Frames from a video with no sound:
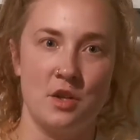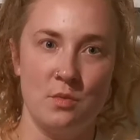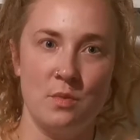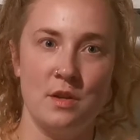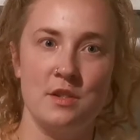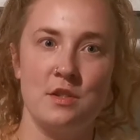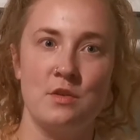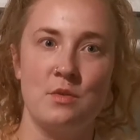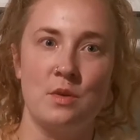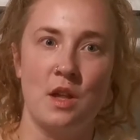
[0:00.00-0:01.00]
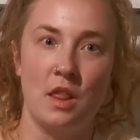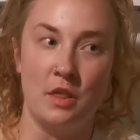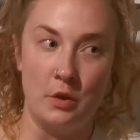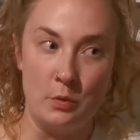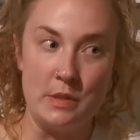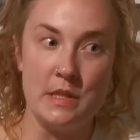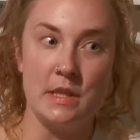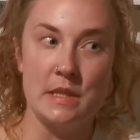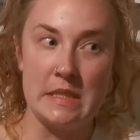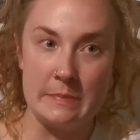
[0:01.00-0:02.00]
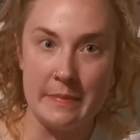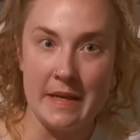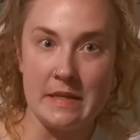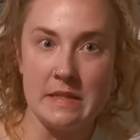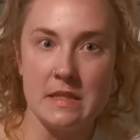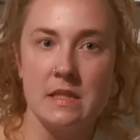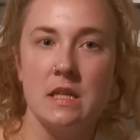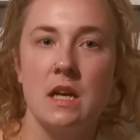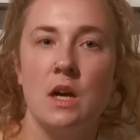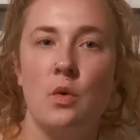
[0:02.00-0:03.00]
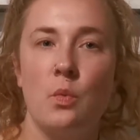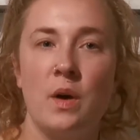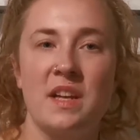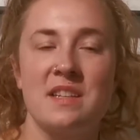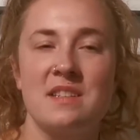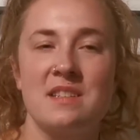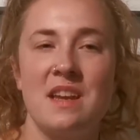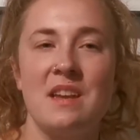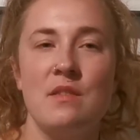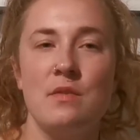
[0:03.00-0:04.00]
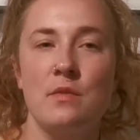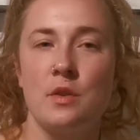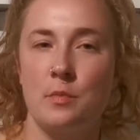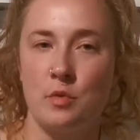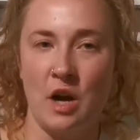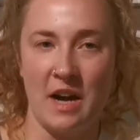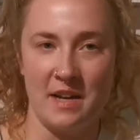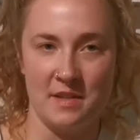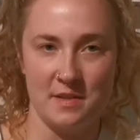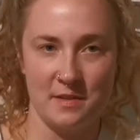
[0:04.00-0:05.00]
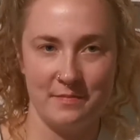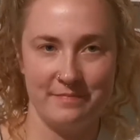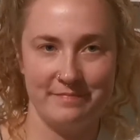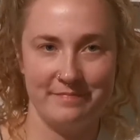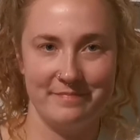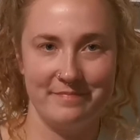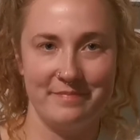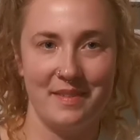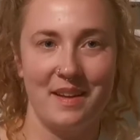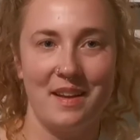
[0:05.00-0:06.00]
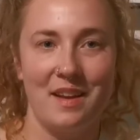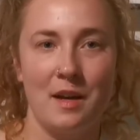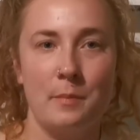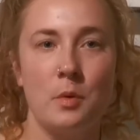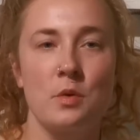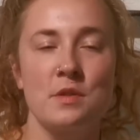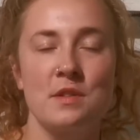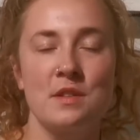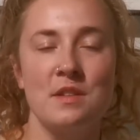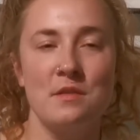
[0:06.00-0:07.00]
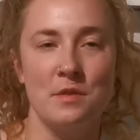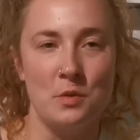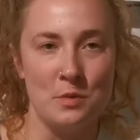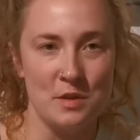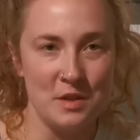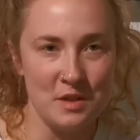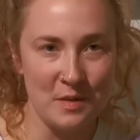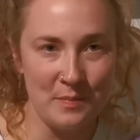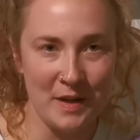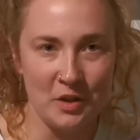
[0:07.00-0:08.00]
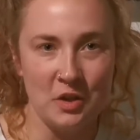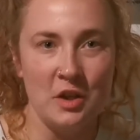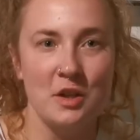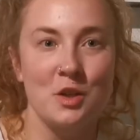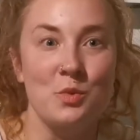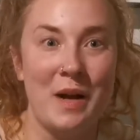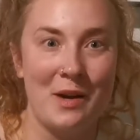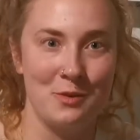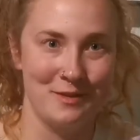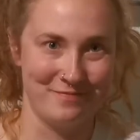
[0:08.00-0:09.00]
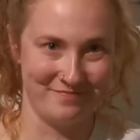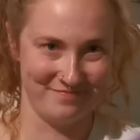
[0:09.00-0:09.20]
don't want to loosen the cement while I save for the prize a porcelain fused to metal crown.